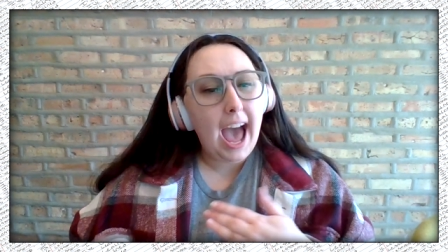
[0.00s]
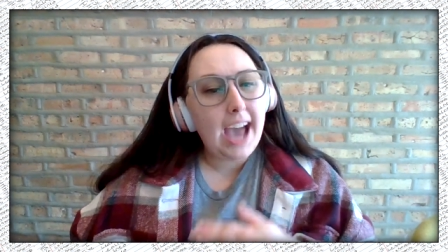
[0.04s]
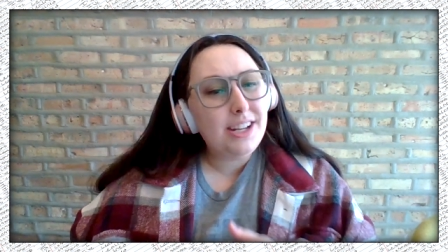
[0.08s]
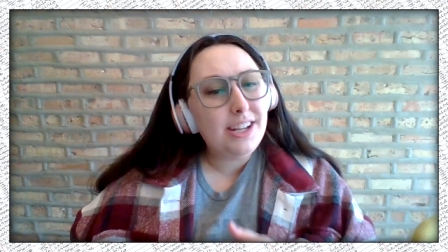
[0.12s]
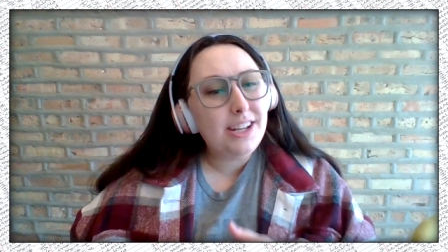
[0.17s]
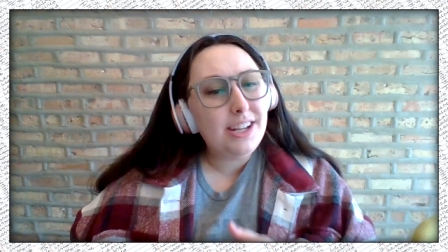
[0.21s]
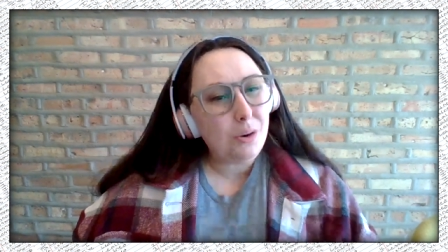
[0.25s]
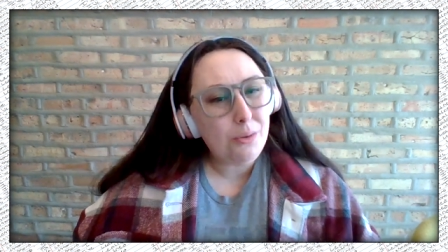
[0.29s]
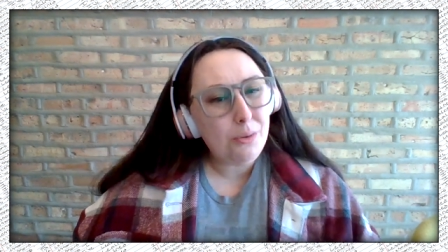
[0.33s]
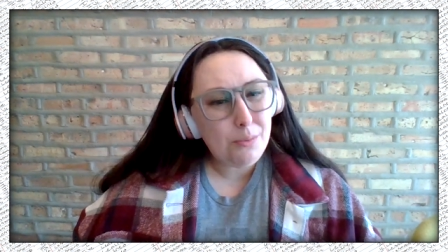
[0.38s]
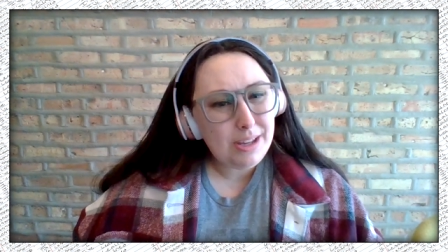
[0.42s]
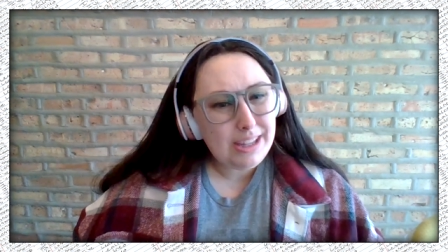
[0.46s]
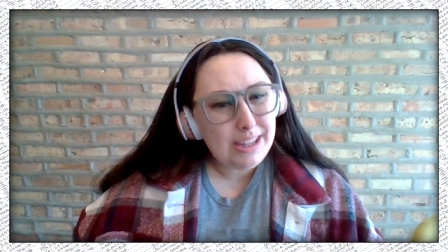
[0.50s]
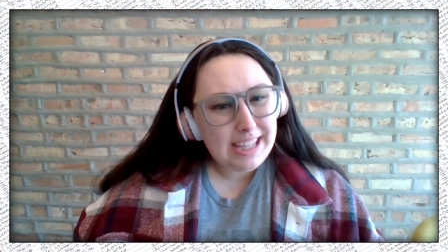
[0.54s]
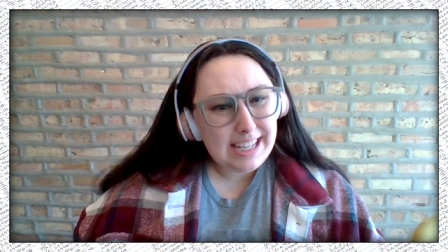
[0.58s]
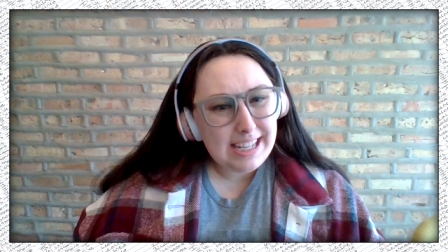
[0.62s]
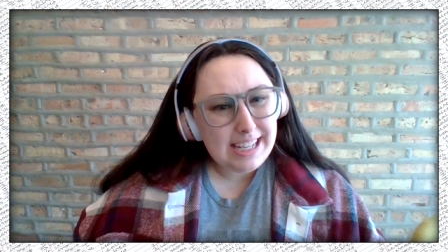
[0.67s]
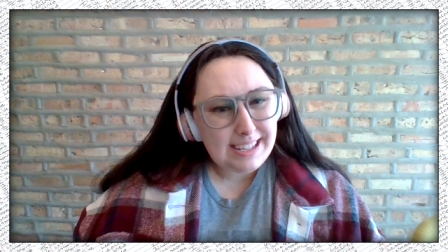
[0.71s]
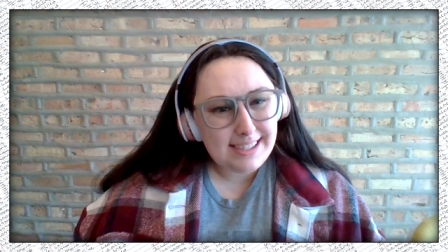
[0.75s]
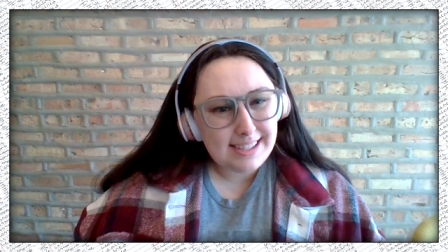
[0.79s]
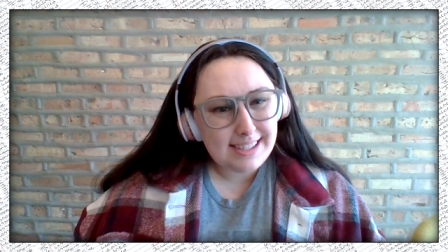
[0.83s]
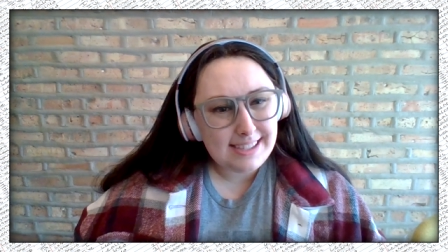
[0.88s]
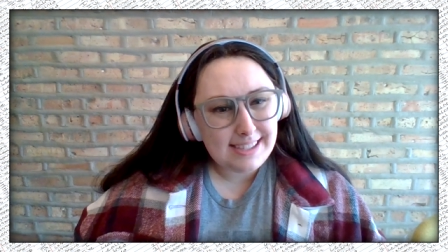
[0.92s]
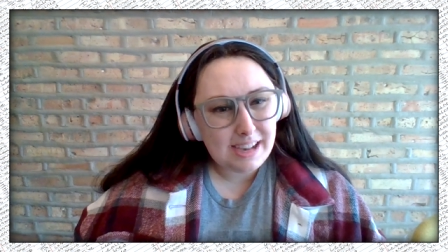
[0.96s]
I don't really
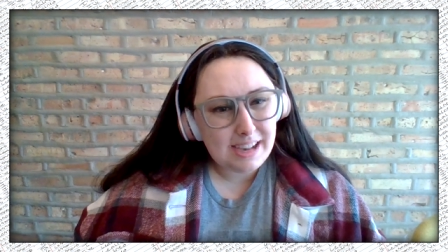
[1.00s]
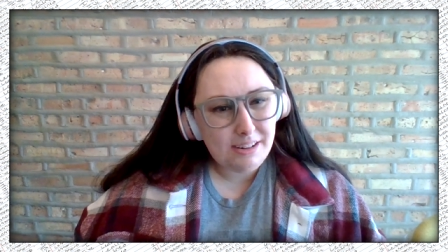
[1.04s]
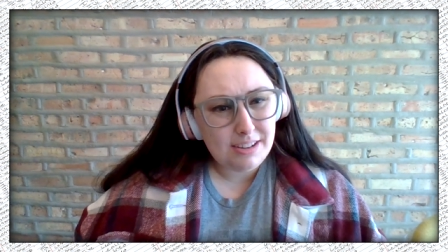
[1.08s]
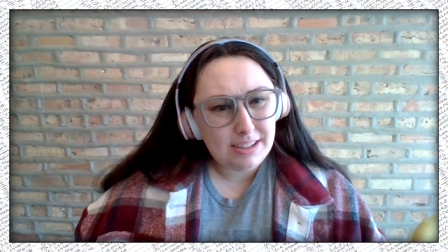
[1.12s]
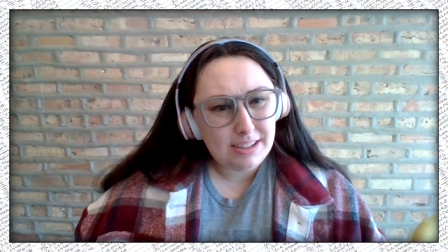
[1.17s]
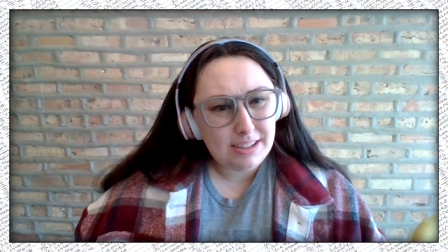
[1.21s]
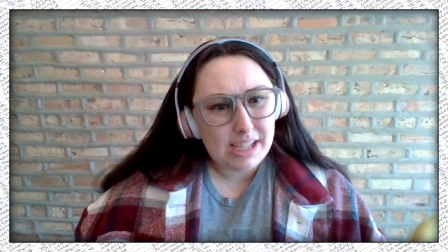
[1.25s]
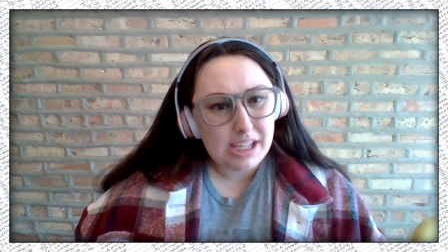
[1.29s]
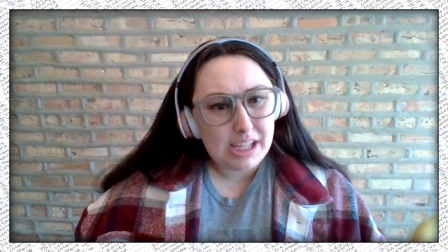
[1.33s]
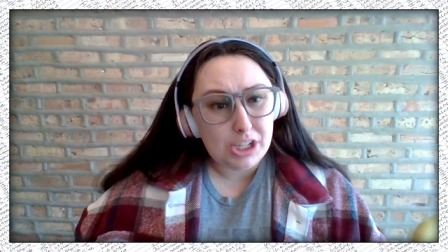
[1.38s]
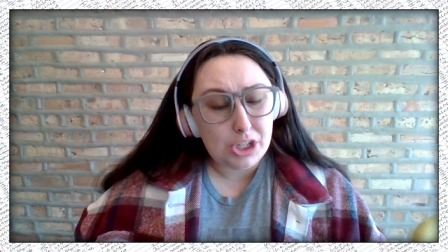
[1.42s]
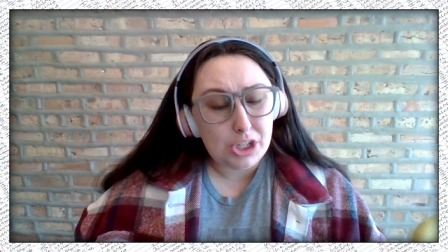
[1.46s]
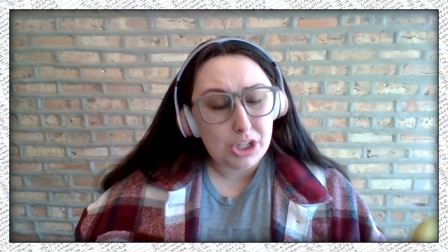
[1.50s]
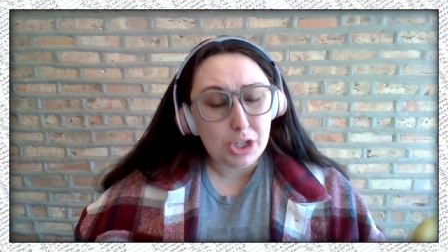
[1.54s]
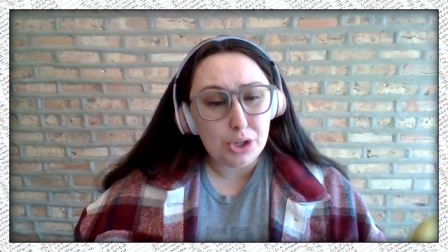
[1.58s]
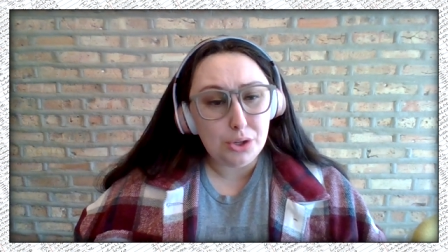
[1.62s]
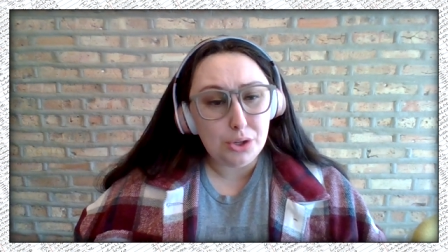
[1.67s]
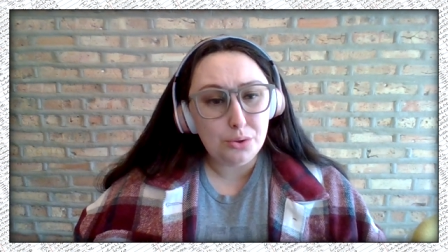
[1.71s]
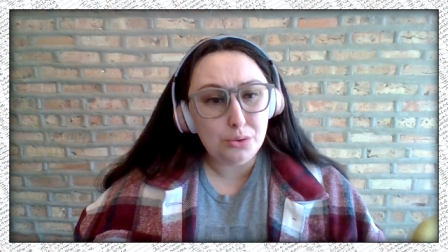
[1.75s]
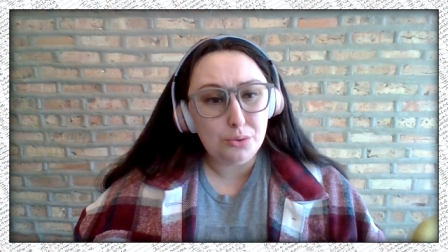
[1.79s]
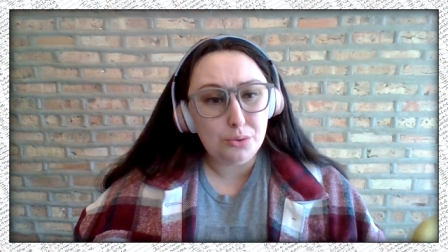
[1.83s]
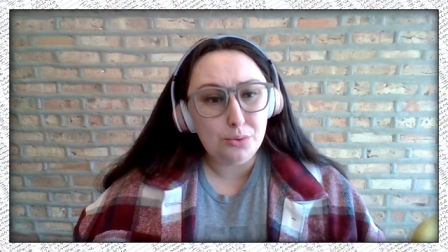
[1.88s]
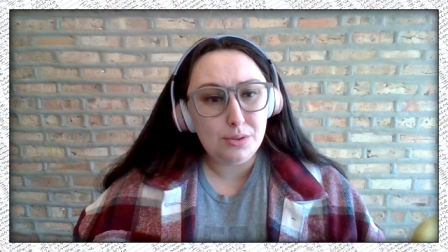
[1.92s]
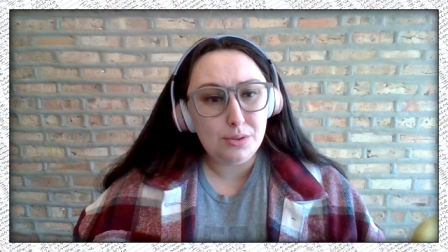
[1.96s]
necessarily
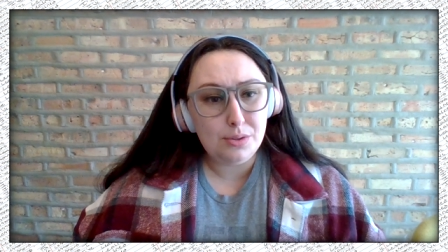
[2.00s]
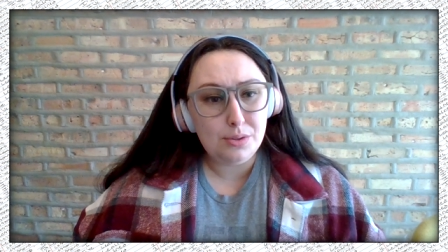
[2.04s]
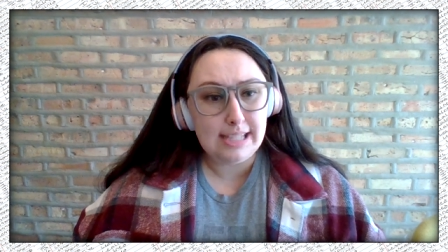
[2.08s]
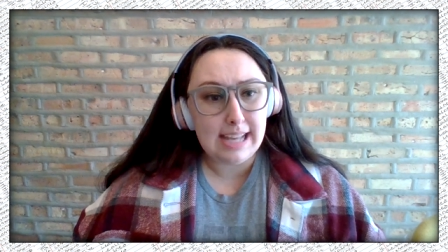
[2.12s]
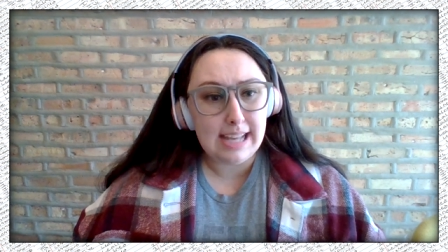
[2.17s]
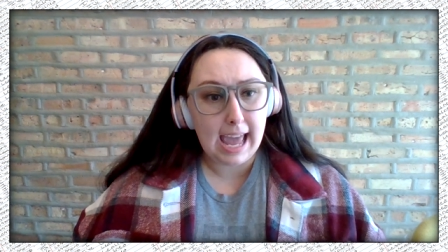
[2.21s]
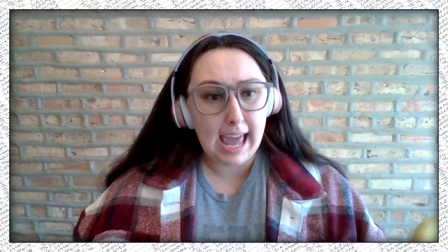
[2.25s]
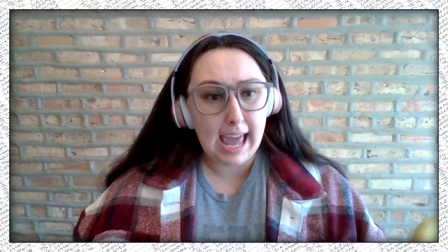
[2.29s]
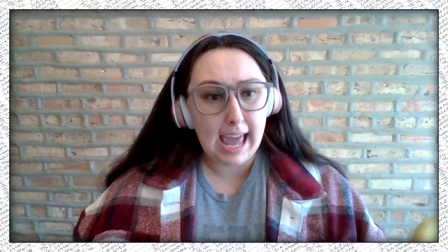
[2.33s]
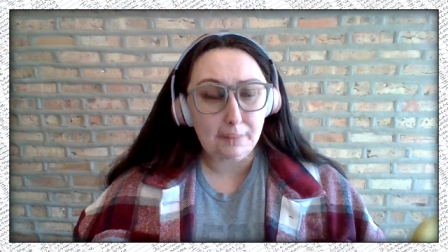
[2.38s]
use